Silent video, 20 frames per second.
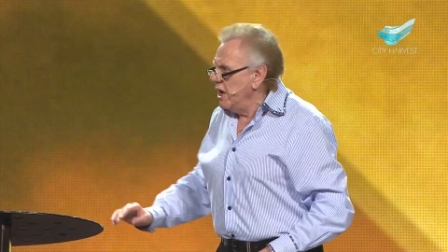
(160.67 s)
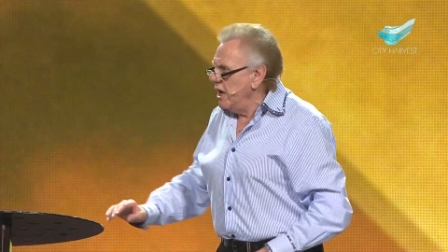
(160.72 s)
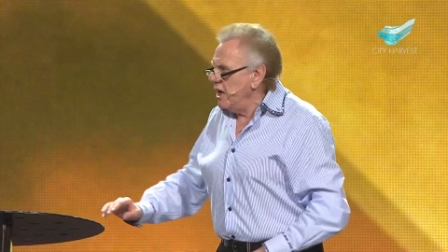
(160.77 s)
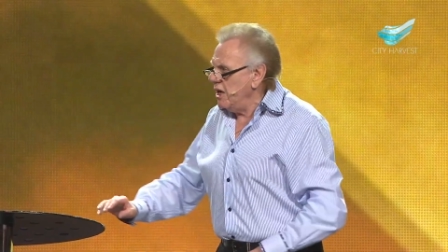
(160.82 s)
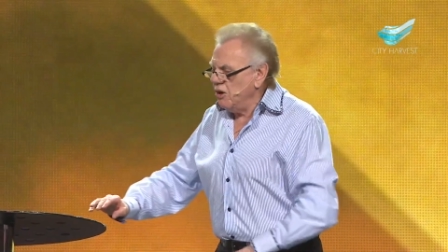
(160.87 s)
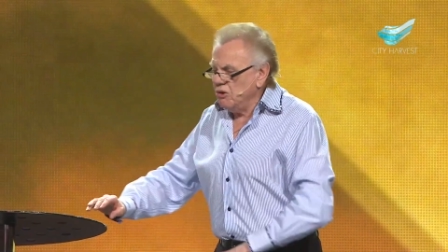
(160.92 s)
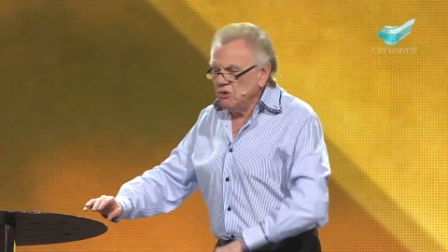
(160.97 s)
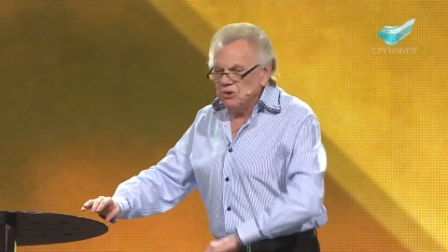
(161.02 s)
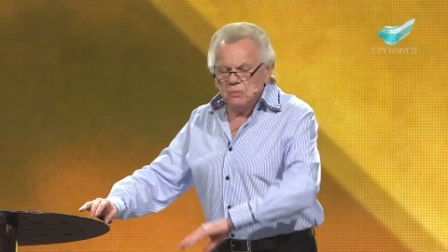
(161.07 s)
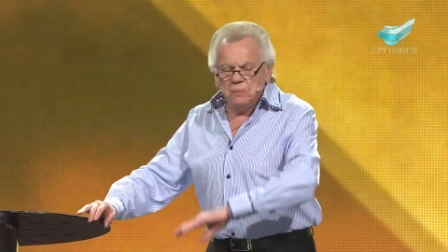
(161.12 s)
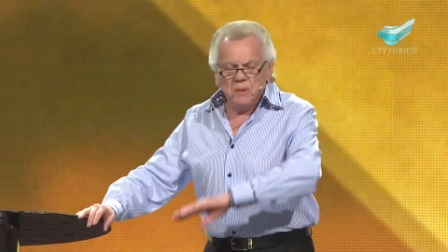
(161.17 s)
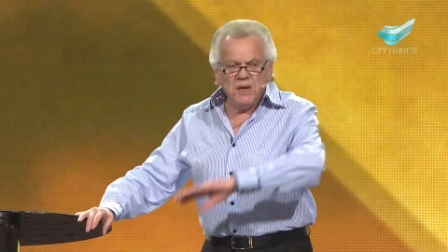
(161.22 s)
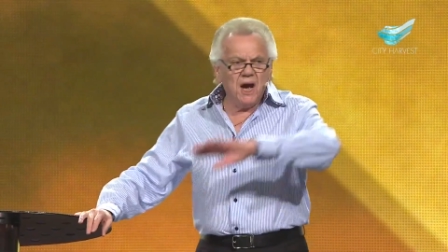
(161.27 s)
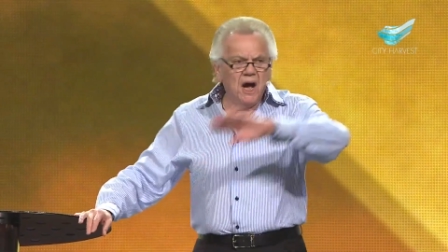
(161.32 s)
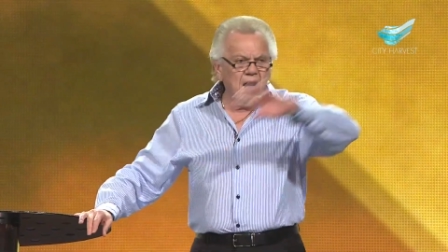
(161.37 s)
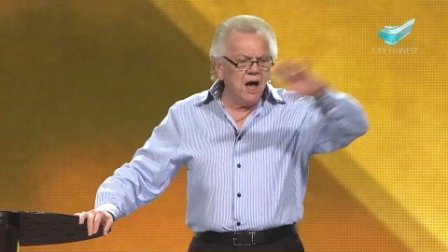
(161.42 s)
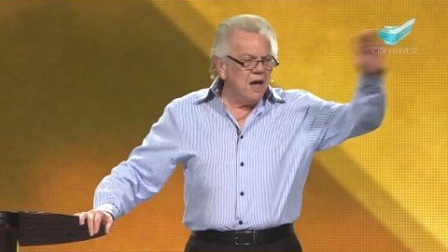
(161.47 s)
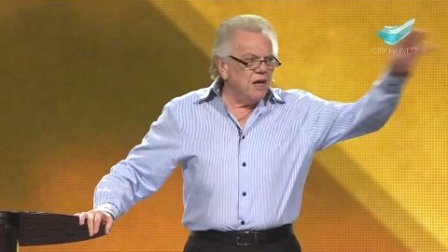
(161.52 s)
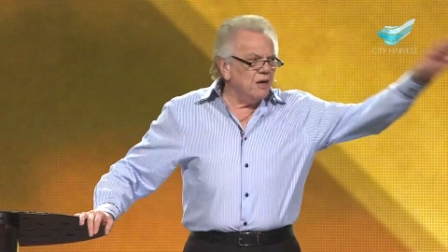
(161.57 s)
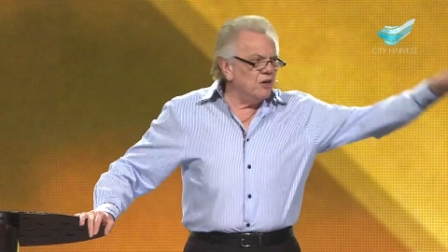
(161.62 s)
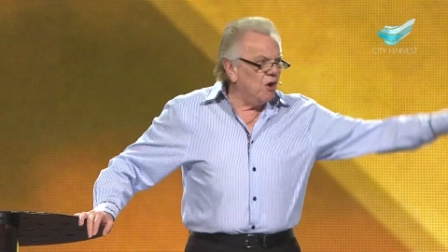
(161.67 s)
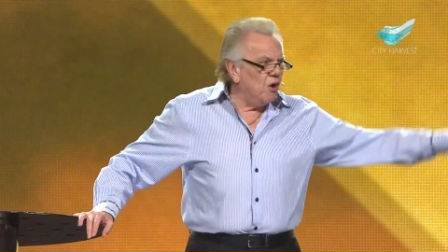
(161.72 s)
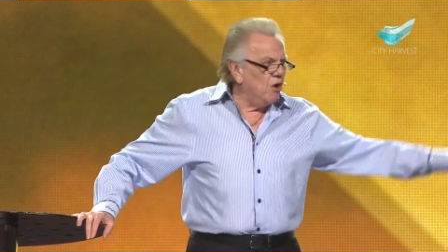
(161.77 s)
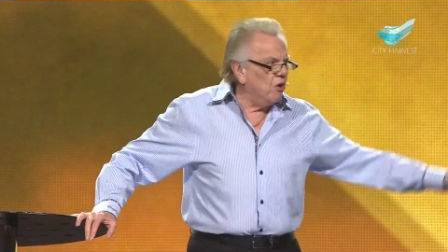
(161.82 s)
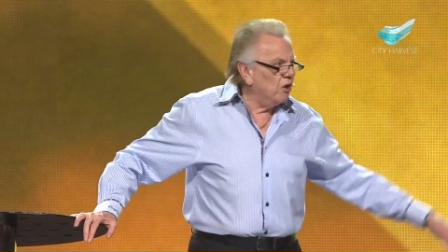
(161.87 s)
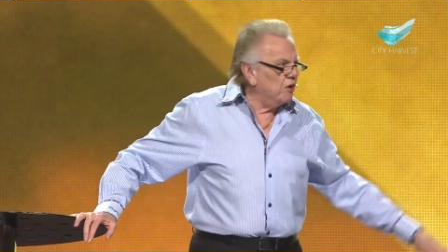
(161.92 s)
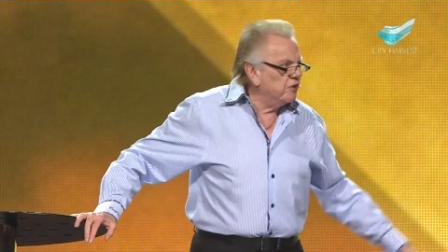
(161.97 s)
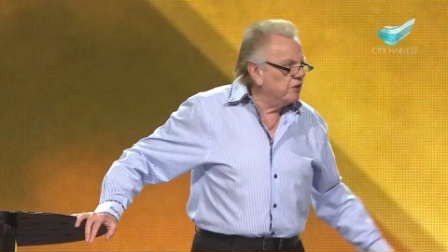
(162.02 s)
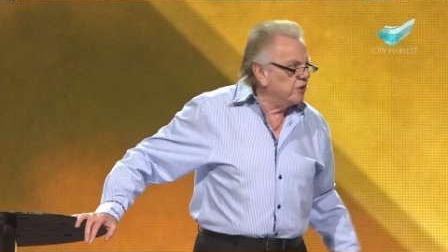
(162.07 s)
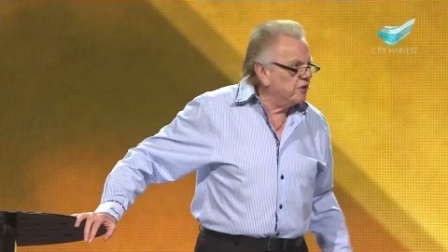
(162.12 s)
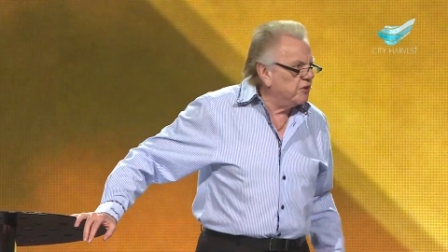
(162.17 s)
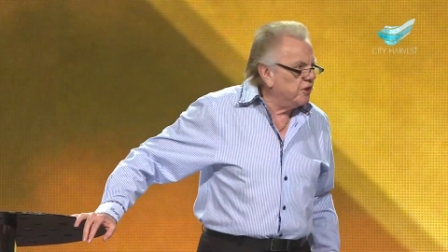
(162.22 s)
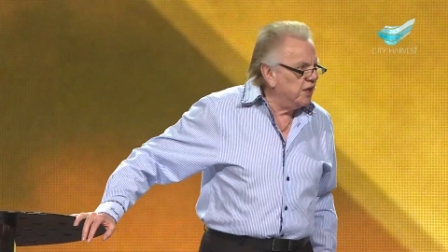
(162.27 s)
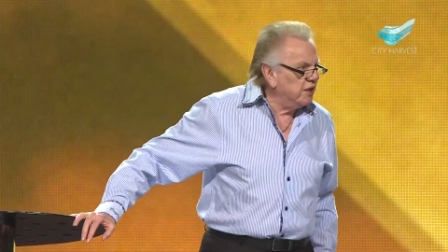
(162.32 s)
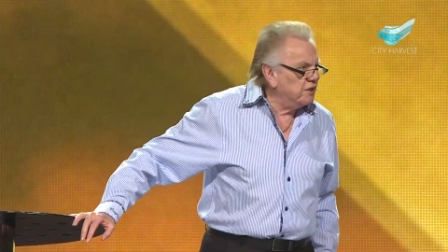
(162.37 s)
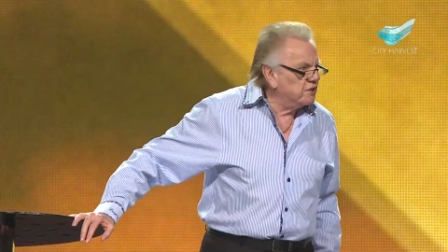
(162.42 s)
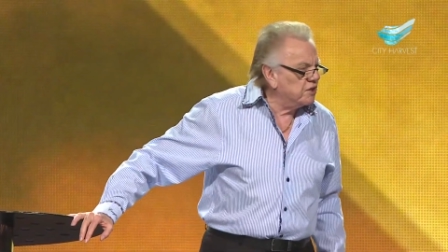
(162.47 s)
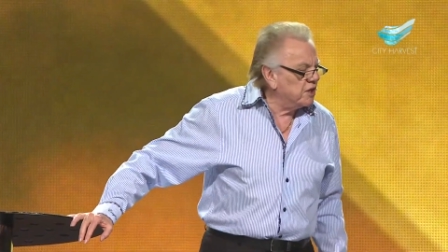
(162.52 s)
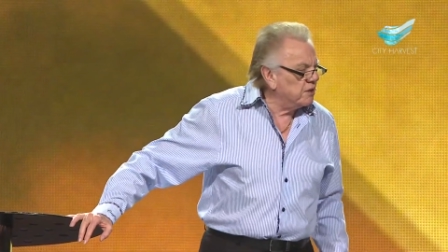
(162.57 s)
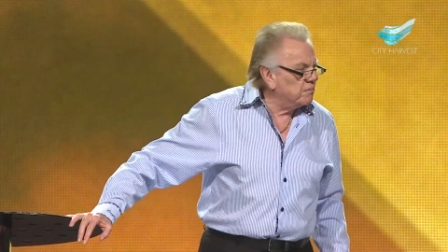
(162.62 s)
He goes beyond all of the
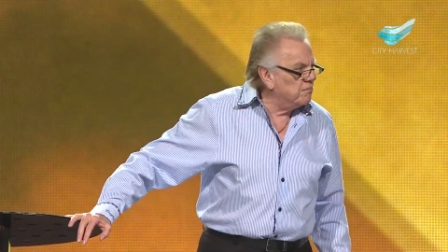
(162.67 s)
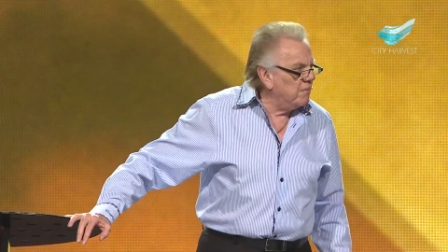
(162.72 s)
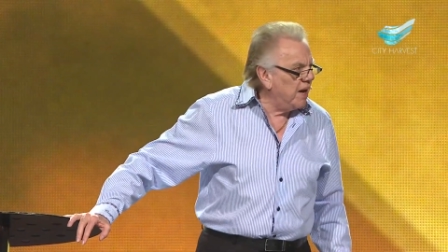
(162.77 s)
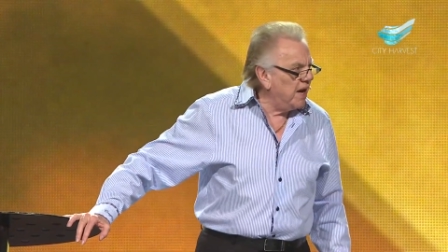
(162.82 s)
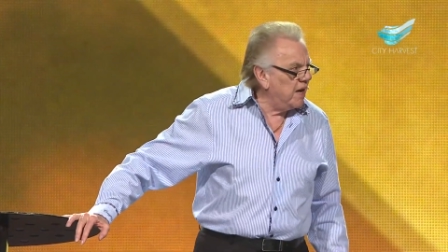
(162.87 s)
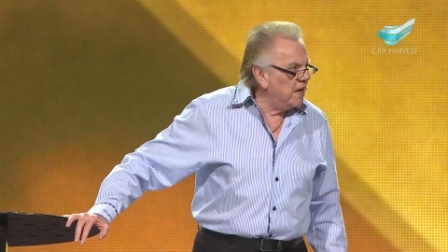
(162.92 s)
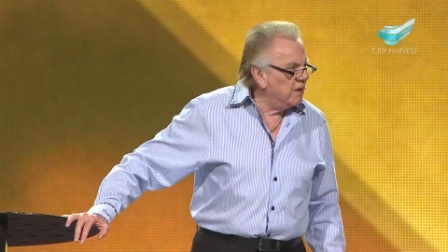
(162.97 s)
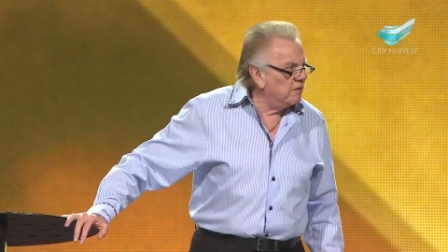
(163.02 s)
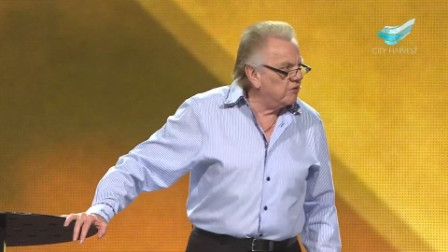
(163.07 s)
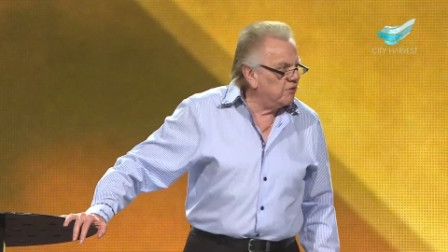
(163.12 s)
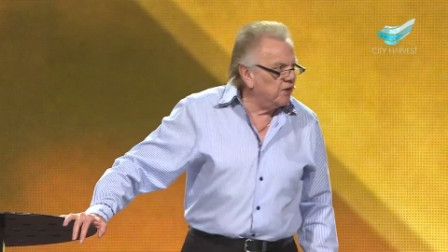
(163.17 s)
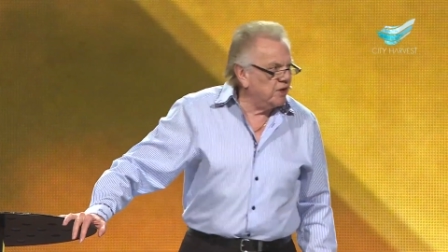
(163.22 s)
things that man